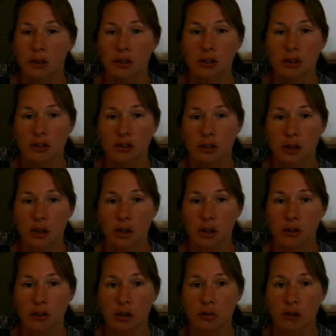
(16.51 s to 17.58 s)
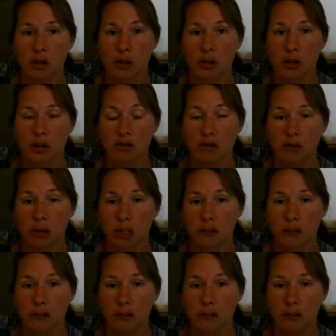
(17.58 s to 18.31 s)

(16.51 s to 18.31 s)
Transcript: So we're going to go through leaf parts and